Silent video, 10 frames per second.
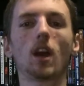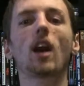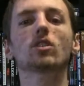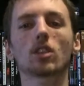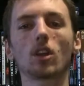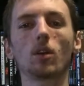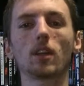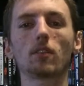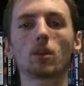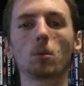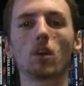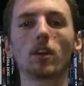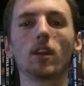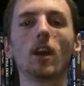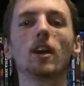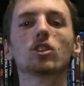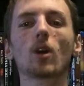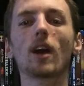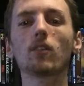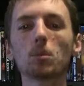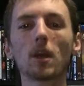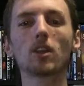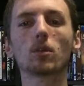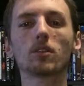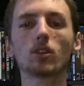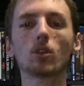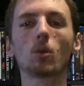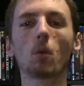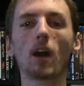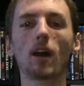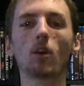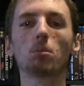How's it going, everyone? So I haven't made a review in a while,